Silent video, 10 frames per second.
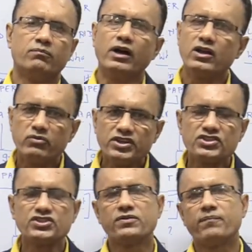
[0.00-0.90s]
by
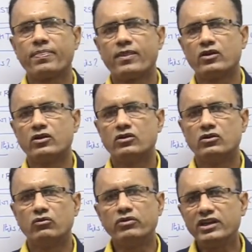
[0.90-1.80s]
which
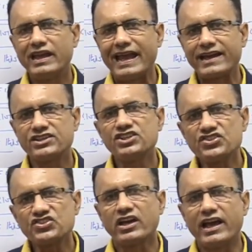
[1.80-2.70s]
we
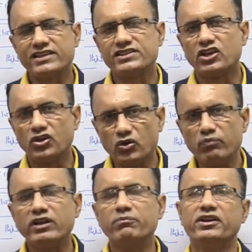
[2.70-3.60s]
exist as a
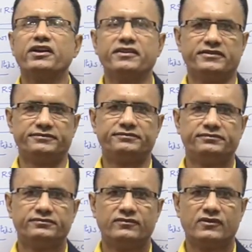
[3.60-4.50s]
human being,
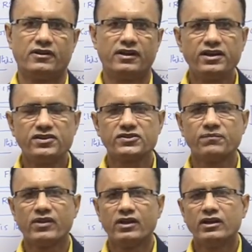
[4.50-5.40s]
right?
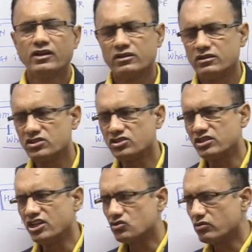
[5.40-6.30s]
This is
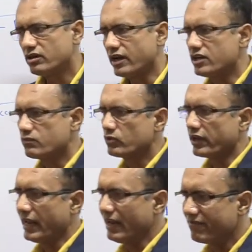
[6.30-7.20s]
natural right for
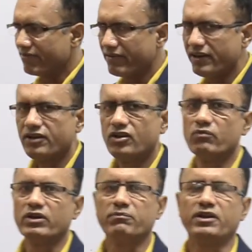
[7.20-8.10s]
every
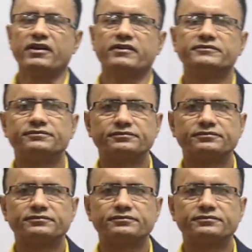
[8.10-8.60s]
human being.